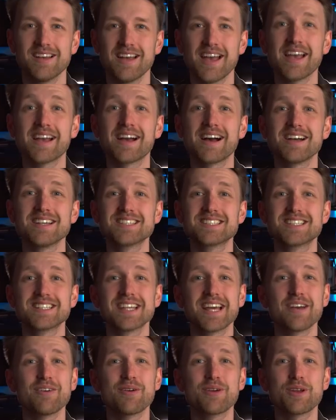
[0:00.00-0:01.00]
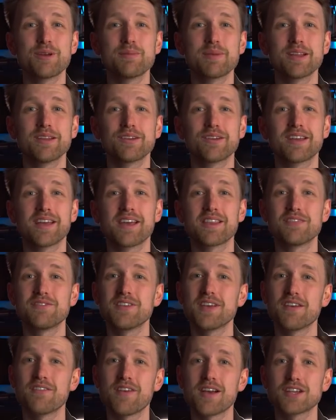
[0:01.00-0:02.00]
Hey guys, today we're going to be looking at the
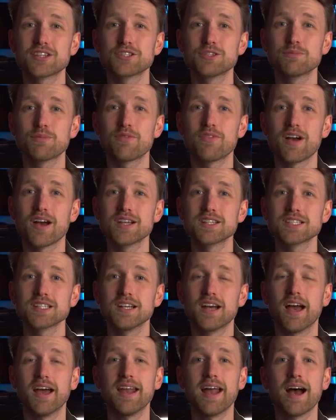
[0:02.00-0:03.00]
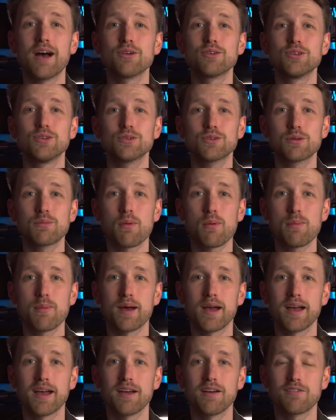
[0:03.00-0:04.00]
VFX Supervisor and how you can
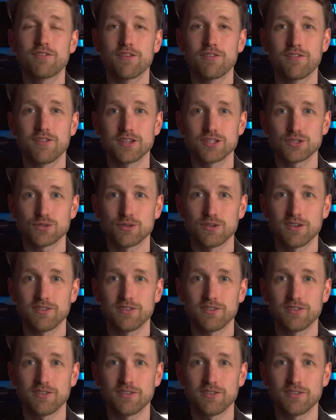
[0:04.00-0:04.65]
prepare for visual